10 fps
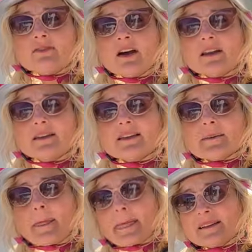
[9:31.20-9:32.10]
Just in case you
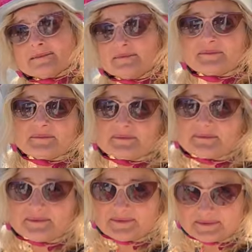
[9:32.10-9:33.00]
don't come back, can
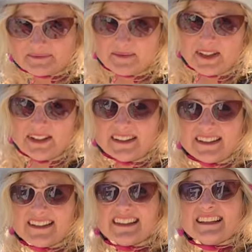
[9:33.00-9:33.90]
I
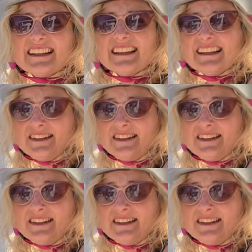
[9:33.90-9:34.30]
sell the kids?